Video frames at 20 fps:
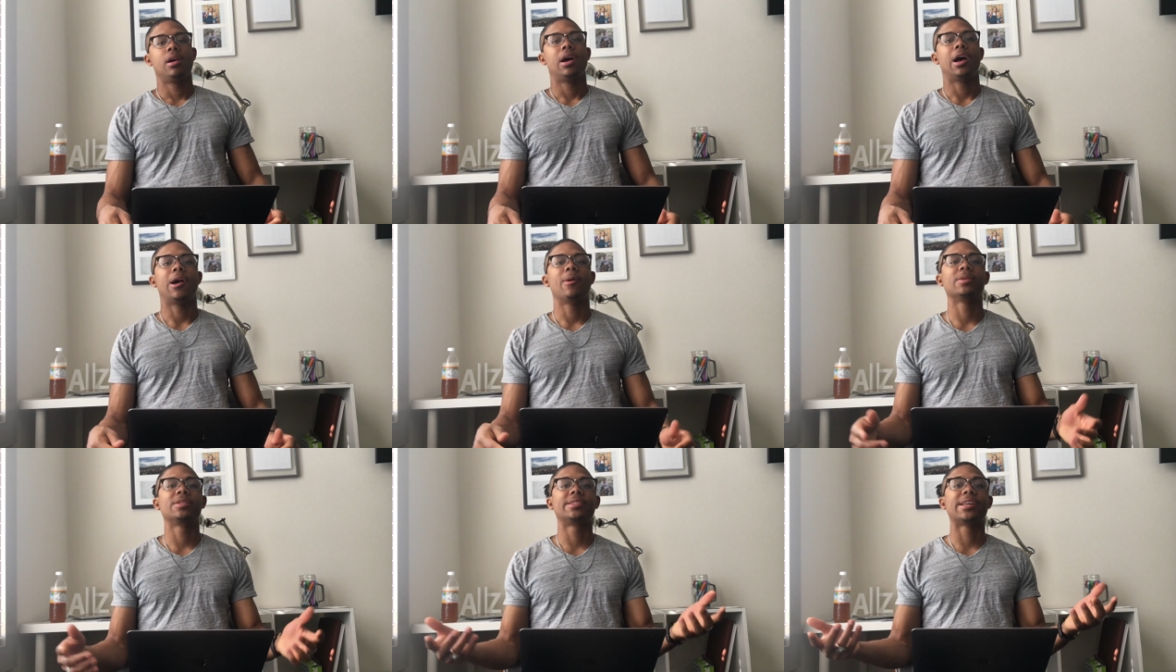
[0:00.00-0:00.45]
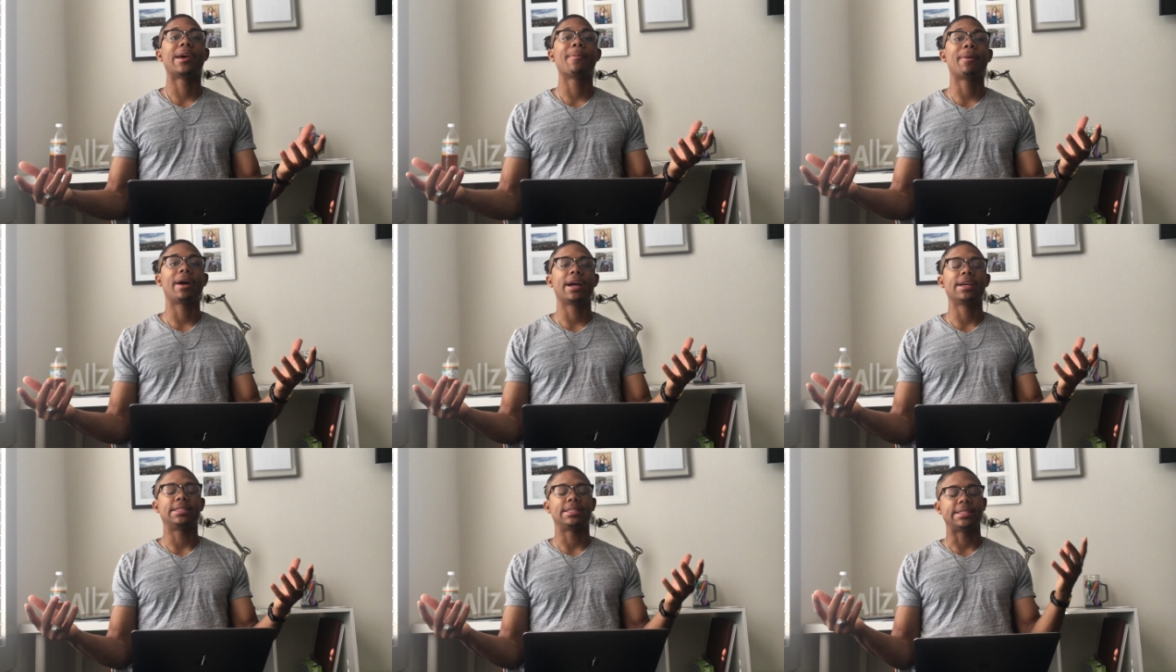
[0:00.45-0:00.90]
I would say
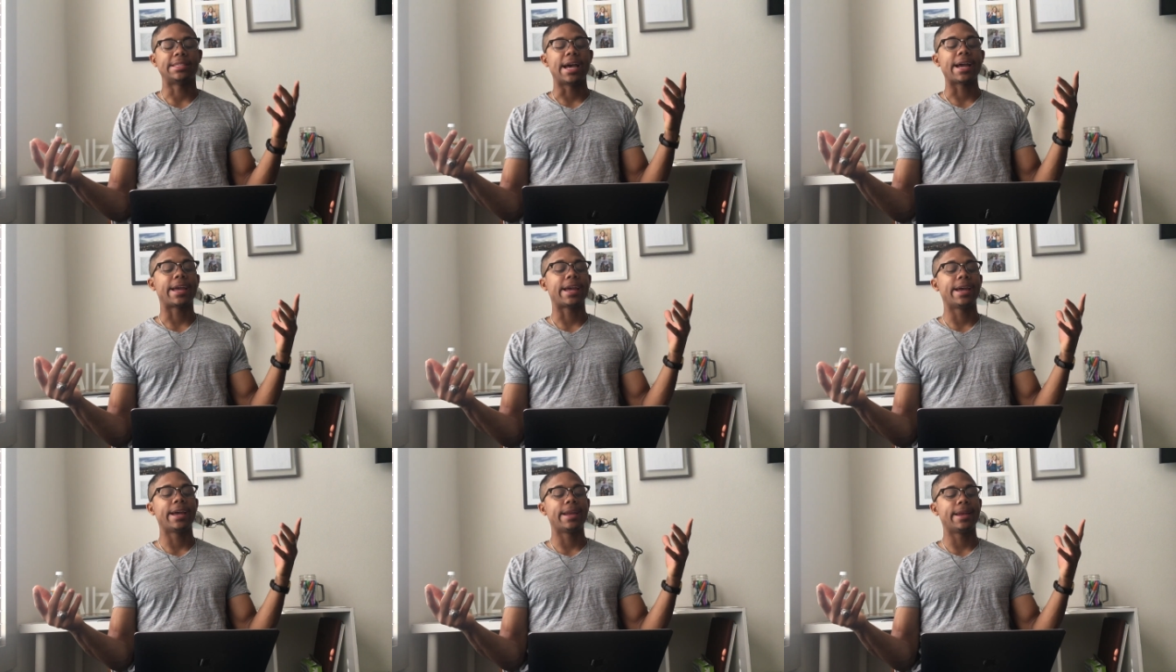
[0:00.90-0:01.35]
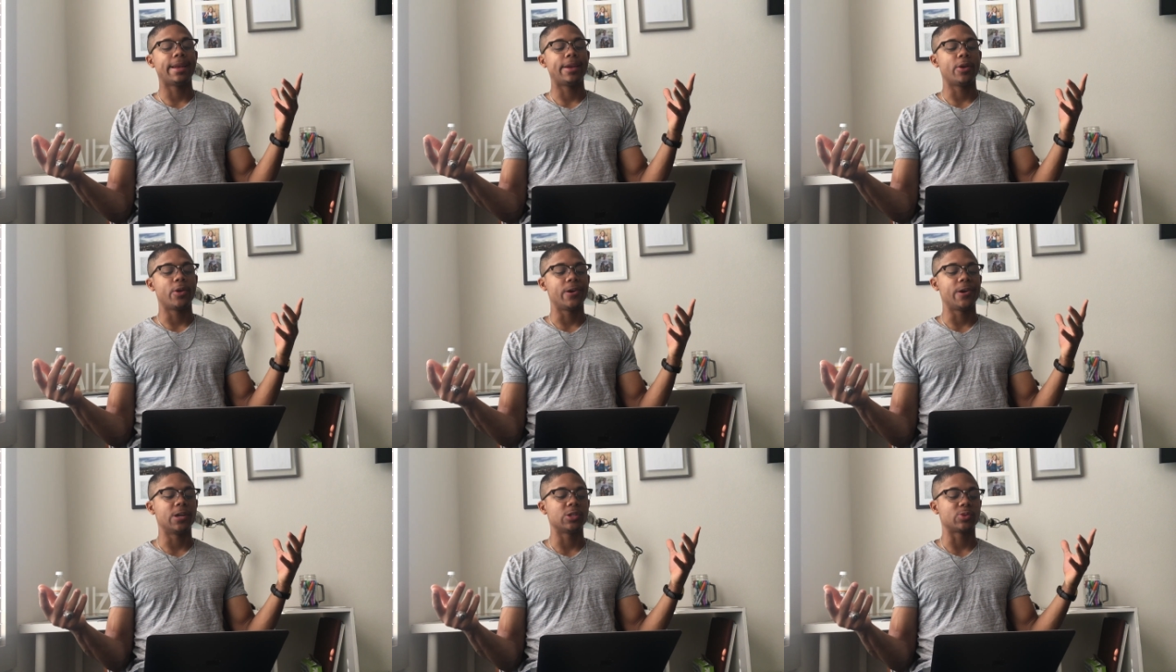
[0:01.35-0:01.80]
my second
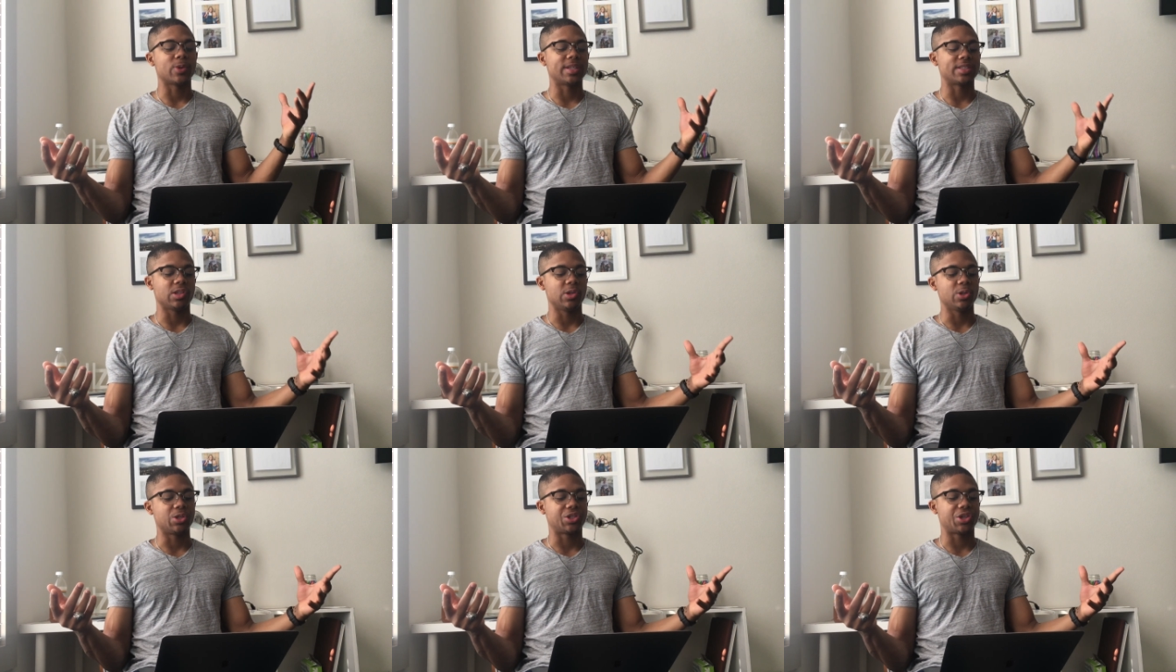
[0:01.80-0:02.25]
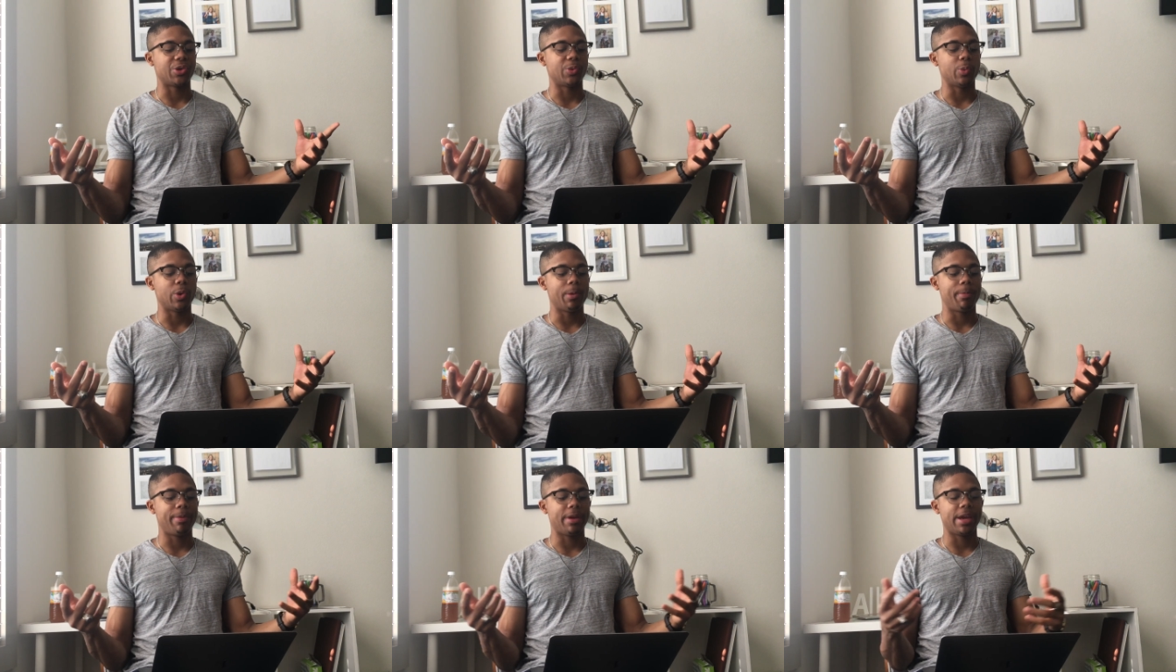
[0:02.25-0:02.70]
New Year's resolution
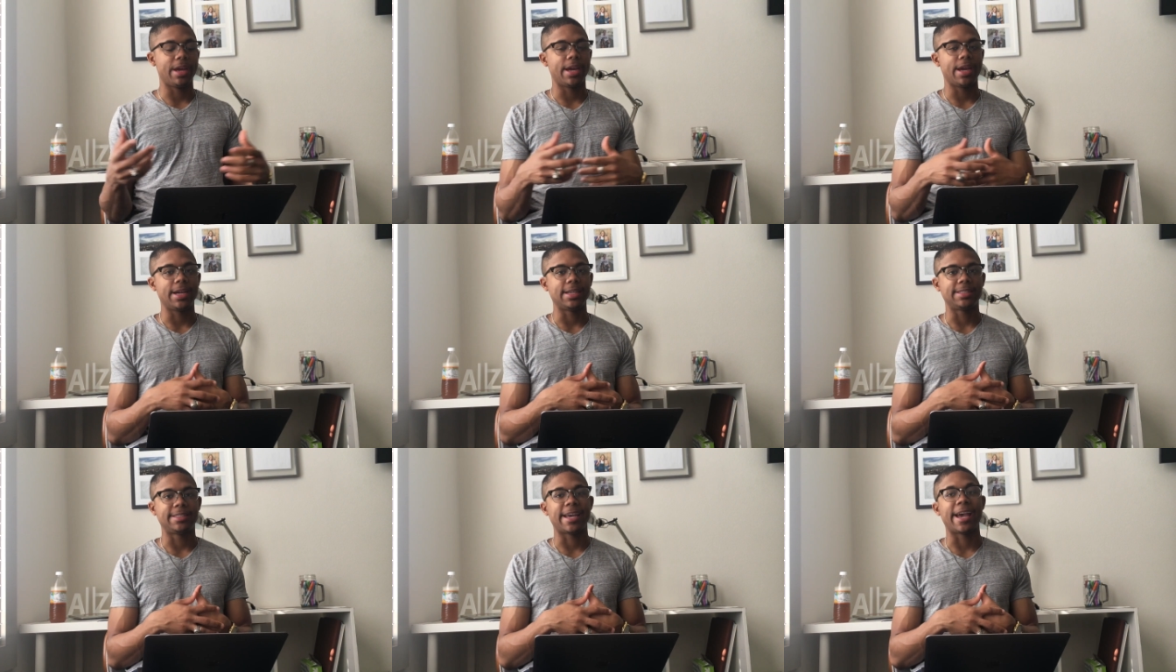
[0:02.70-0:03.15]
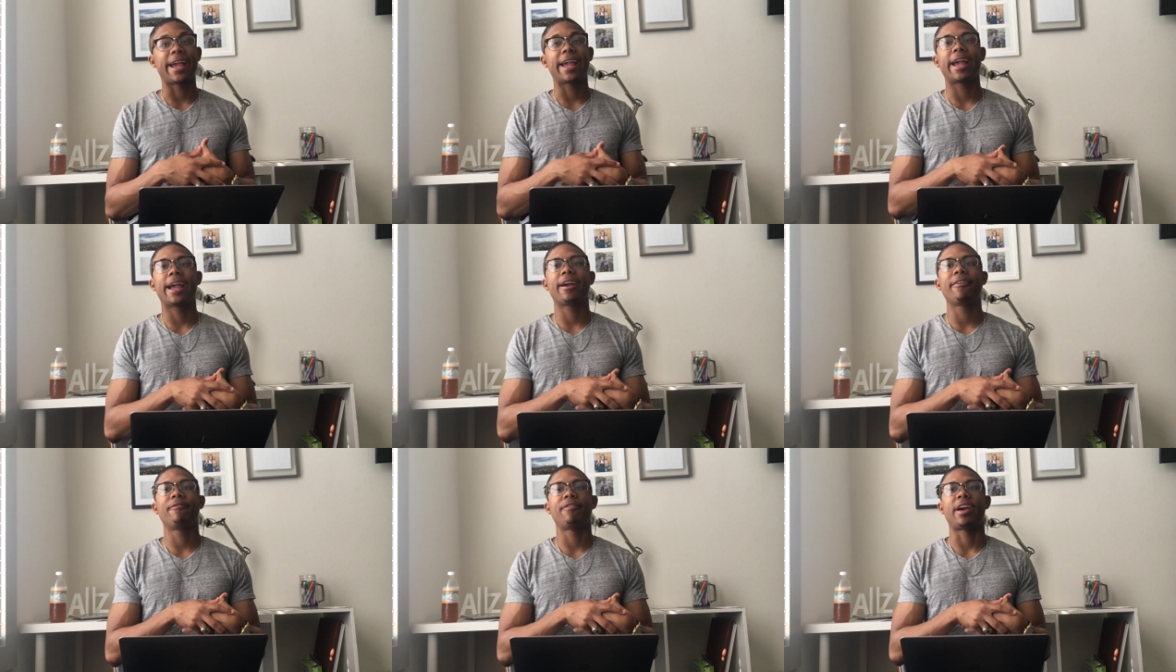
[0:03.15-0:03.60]
would be
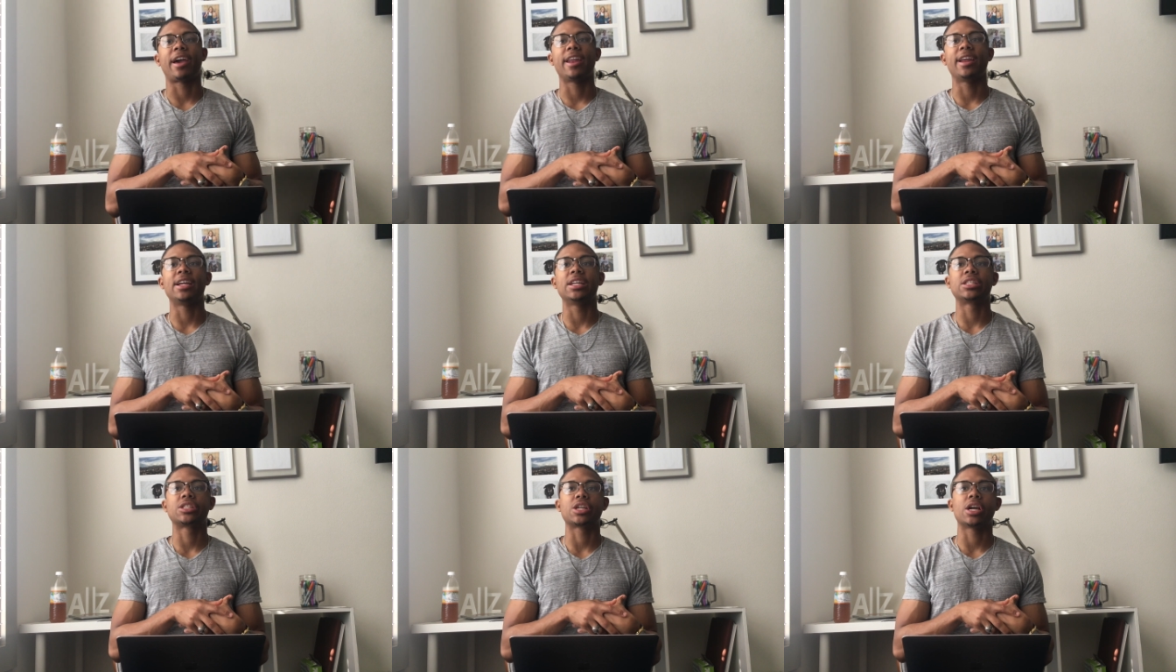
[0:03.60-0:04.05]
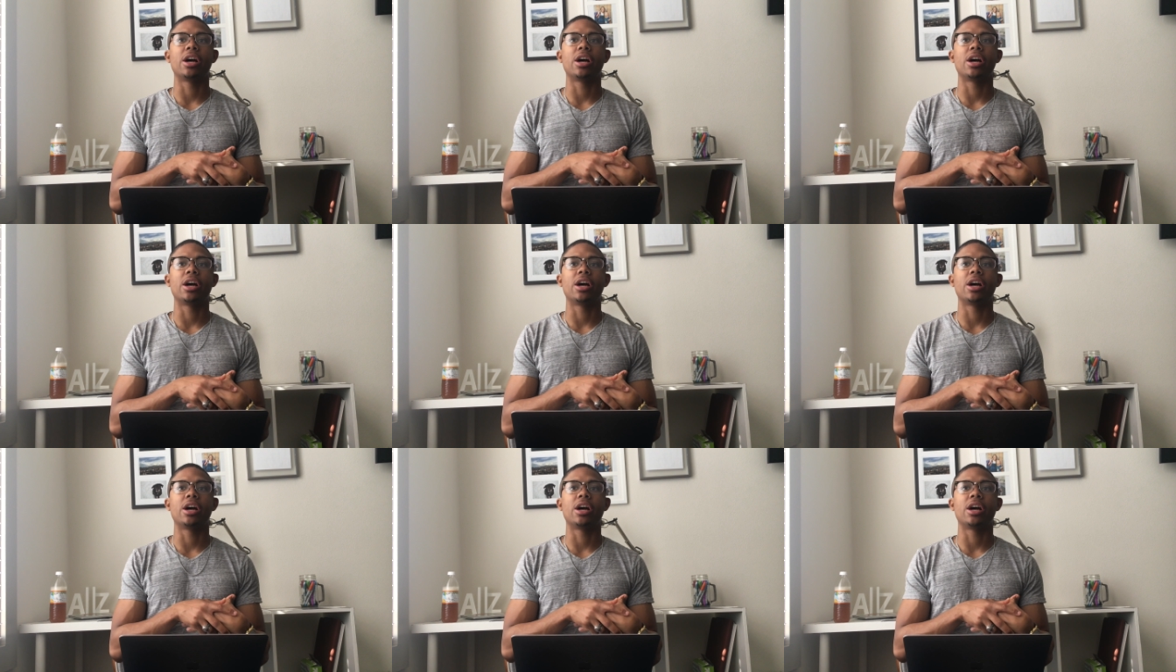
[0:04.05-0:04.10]
taking advantage